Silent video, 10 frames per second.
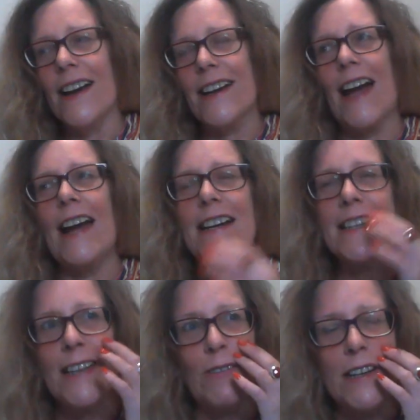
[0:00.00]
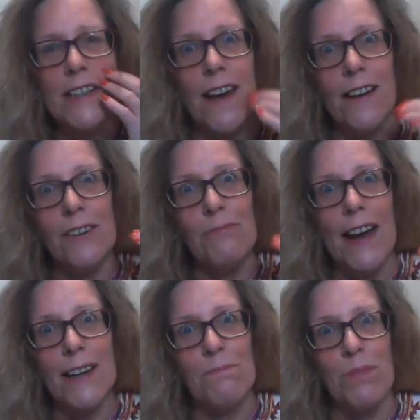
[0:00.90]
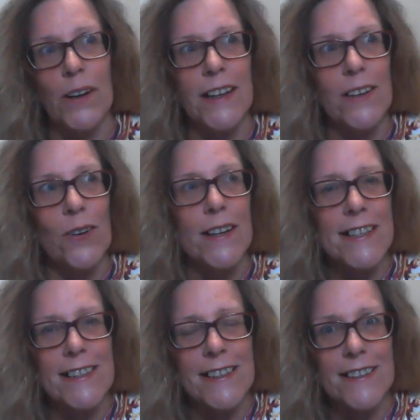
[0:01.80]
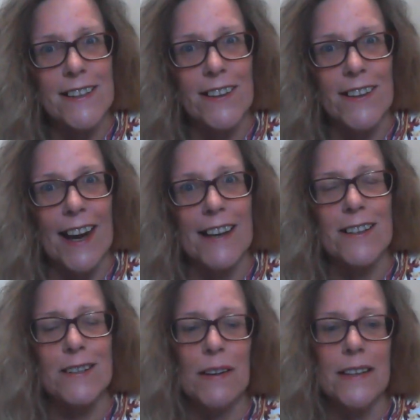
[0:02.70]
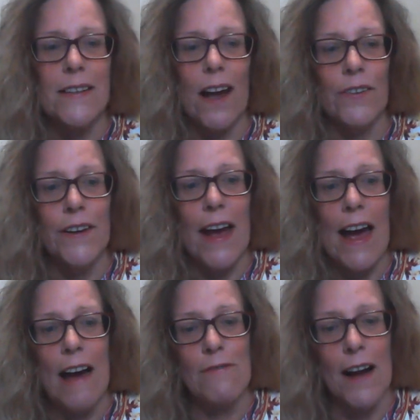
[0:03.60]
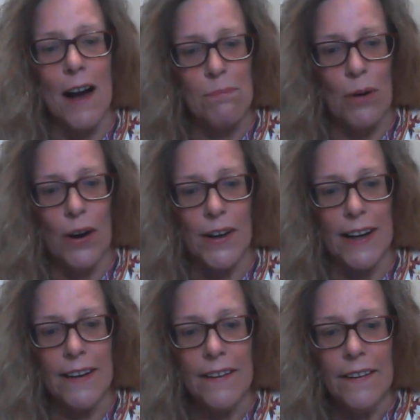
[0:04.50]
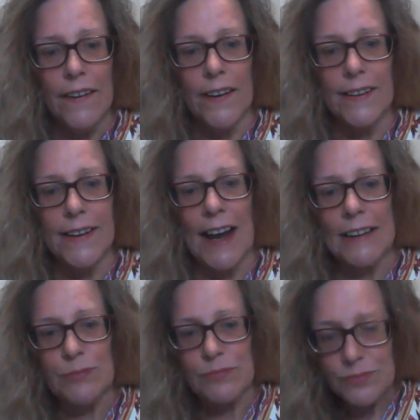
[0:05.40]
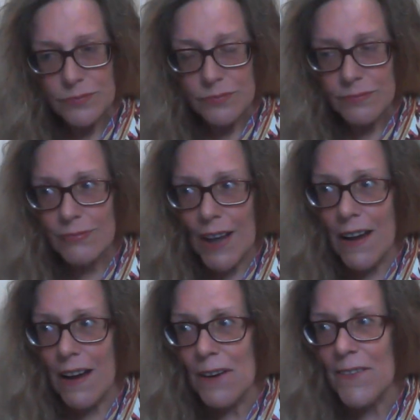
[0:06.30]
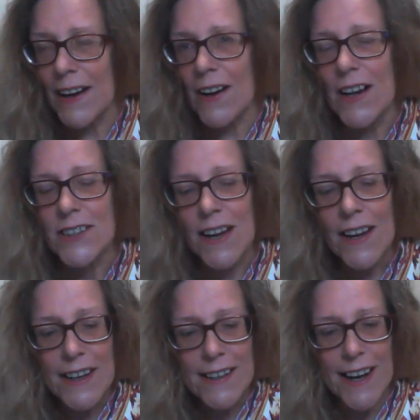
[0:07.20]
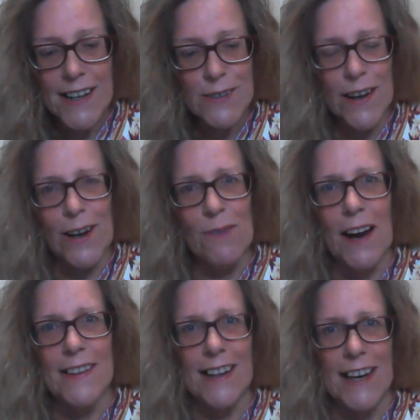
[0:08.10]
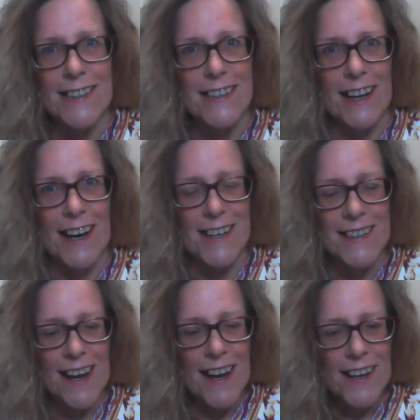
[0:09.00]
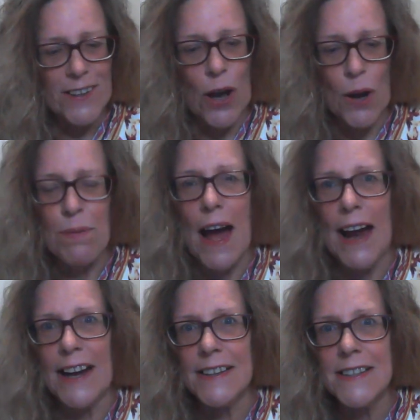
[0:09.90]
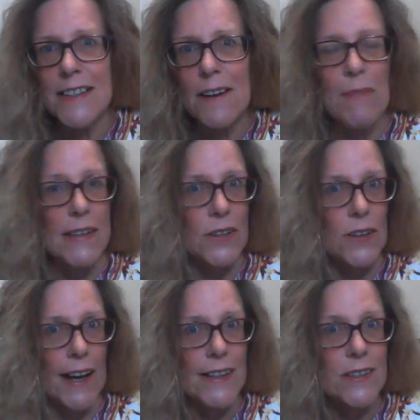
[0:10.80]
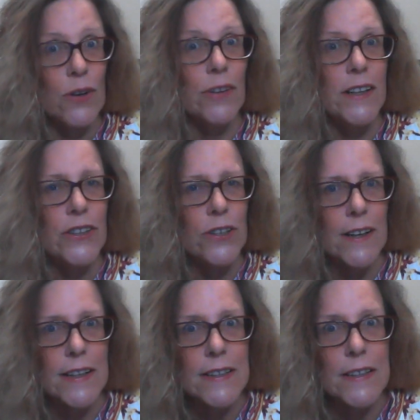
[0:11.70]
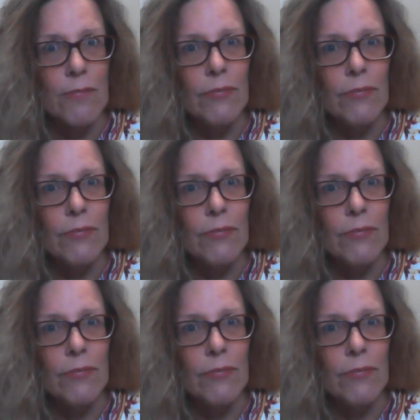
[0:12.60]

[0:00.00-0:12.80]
Okay, so we don't make body noises, okay? Because we don't have a body, okay? Oh, my gosh. Next one on my list is no pains, muscle aches, or injuries.